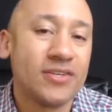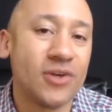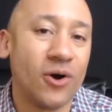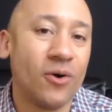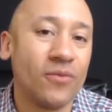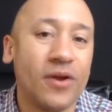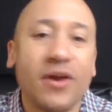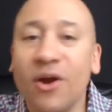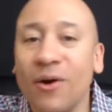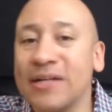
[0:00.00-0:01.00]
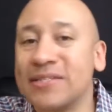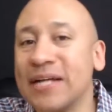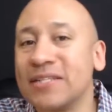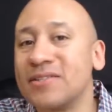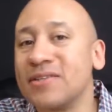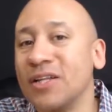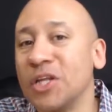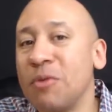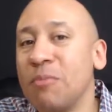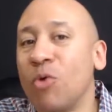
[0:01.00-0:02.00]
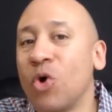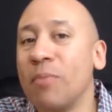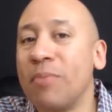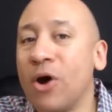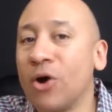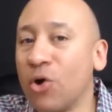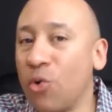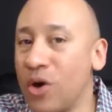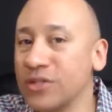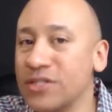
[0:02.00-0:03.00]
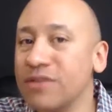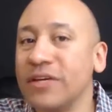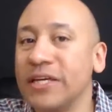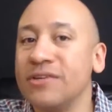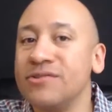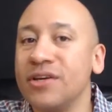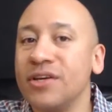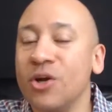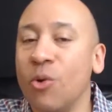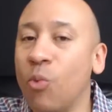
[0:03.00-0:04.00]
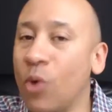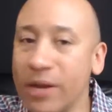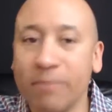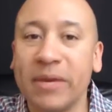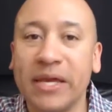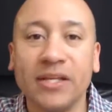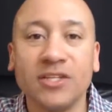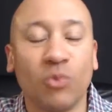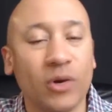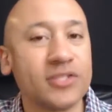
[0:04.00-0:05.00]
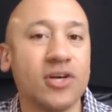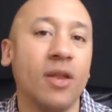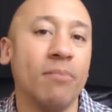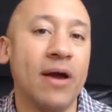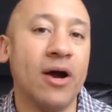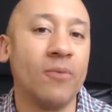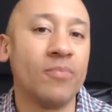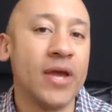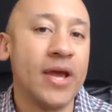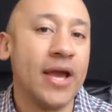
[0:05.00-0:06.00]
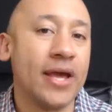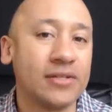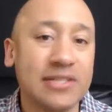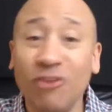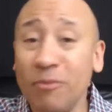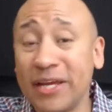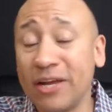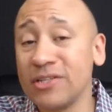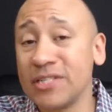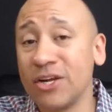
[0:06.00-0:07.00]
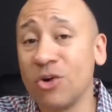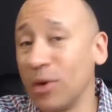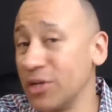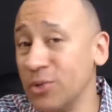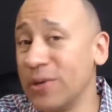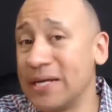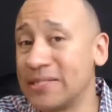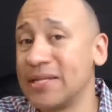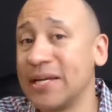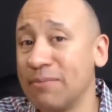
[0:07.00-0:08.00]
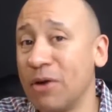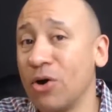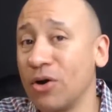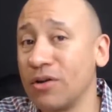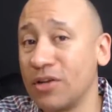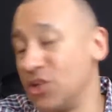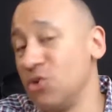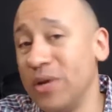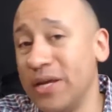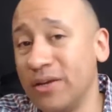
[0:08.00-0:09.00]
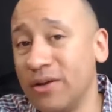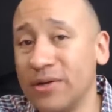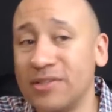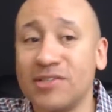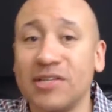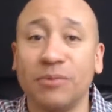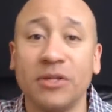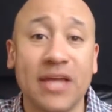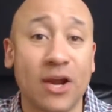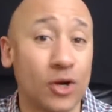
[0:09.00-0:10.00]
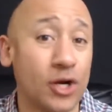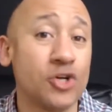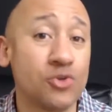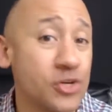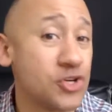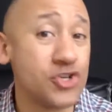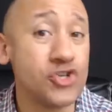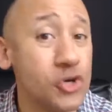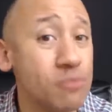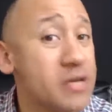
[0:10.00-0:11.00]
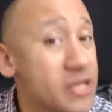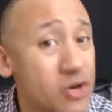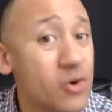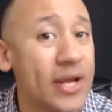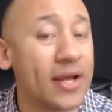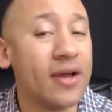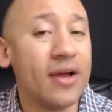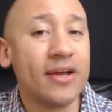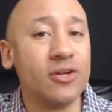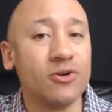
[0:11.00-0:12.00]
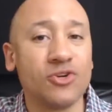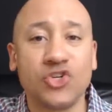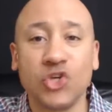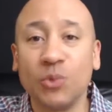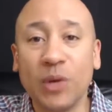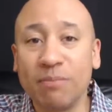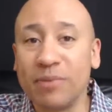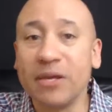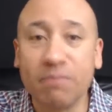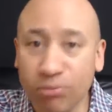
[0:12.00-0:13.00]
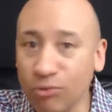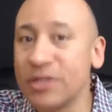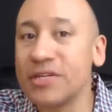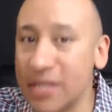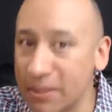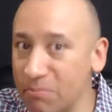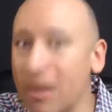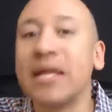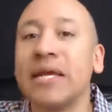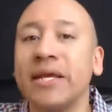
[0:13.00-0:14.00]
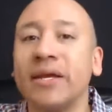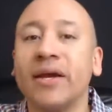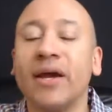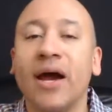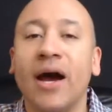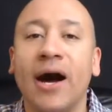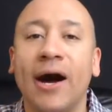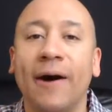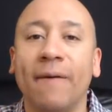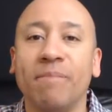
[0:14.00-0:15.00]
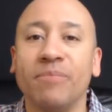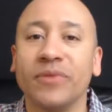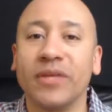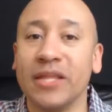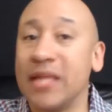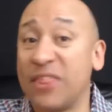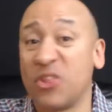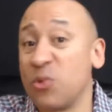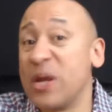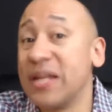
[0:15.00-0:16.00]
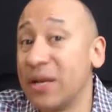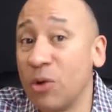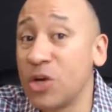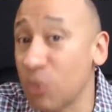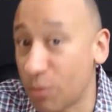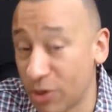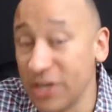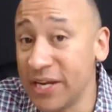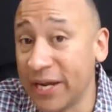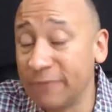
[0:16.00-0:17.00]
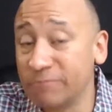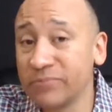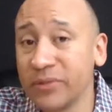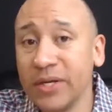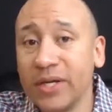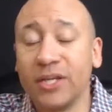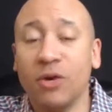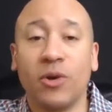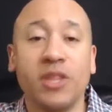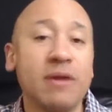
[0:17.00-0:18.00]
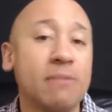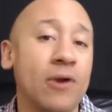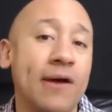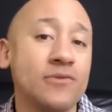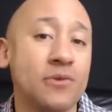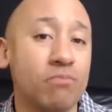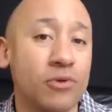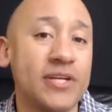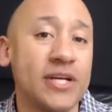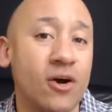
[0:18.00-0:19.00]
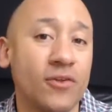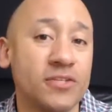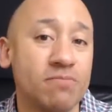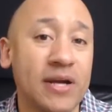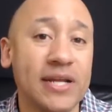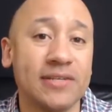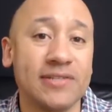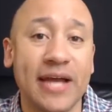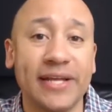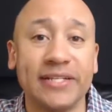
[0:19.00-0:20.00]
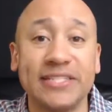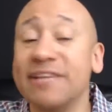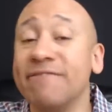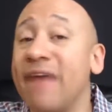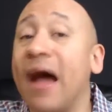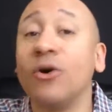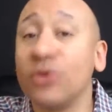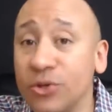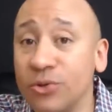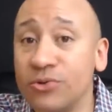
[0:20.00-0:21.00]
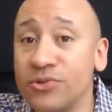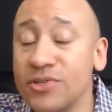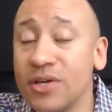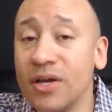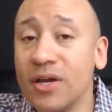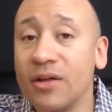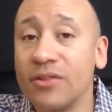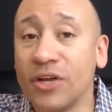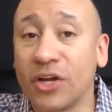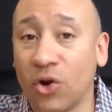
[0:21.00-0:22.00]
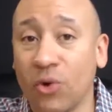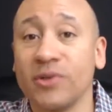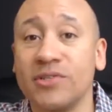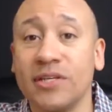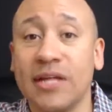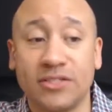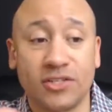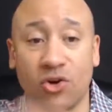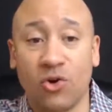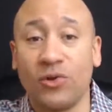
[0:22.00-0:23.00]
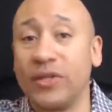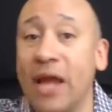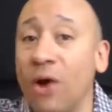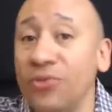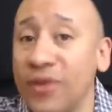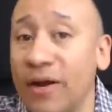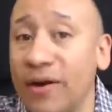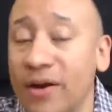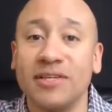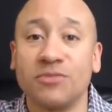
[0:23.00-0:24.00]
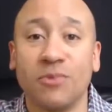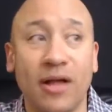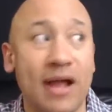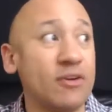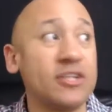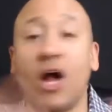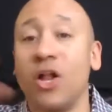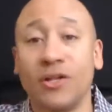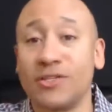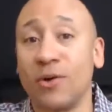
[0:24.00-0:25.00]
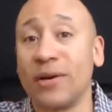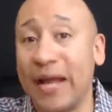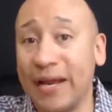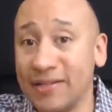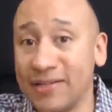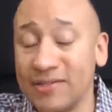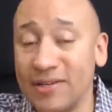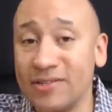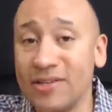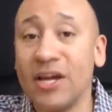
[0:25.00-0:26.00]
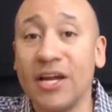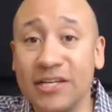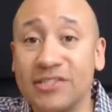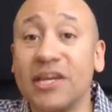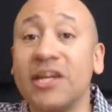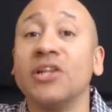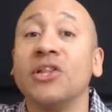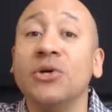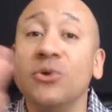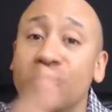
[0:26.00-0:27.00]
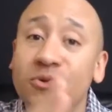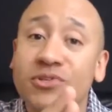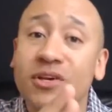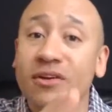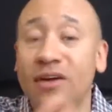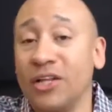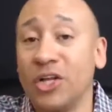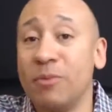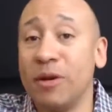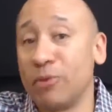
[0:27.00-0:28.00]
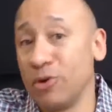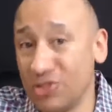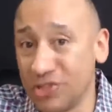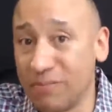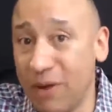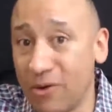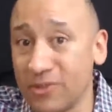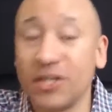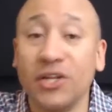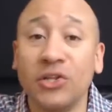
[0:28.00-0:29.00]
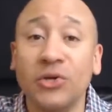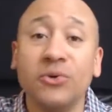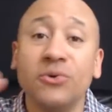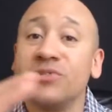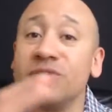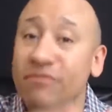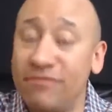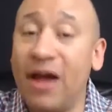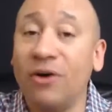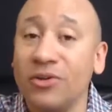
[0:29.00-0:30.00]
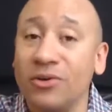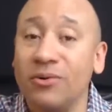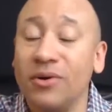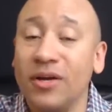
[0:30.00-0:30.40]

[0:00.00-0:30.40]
So there you go, guys. That's a little bit more about quantitative easing, what it means, what it's all about. And I'll definitely be curious to hear what you guys think about QE. Is this something that our country should be doing? Should we be printing money at the rate in which we're printing it? One of the big problems with printing all this money is that it devalues the currency that's currently out there. Well, every dollar that's already in existence is going to lose a little bit of purchasing power. It's going to lose value.